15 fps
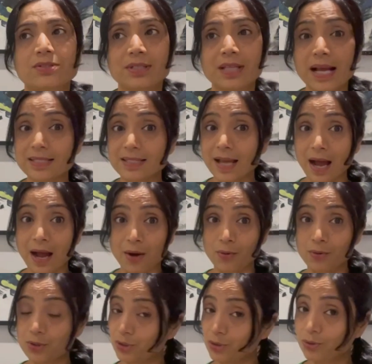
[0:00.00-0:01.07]
So that's
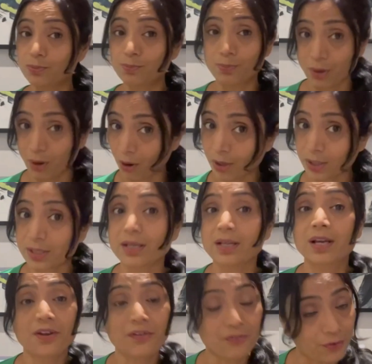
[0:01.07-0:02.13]
how you plot
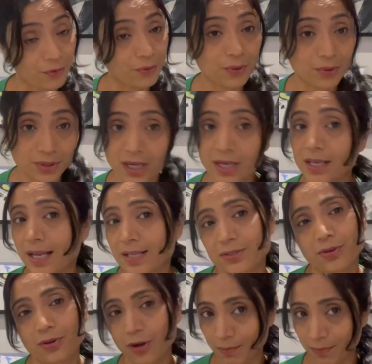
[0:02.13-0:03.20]
for the
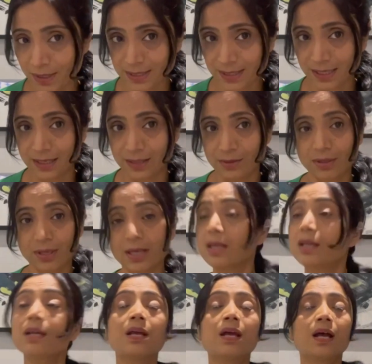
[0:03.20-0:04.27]
Glasgow Coma Scale,
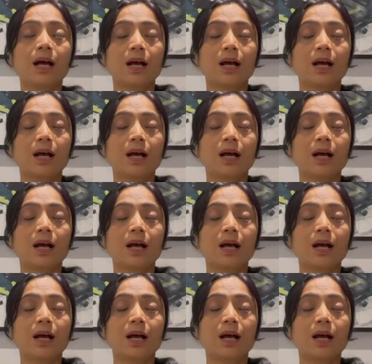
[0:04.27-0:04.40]
okay?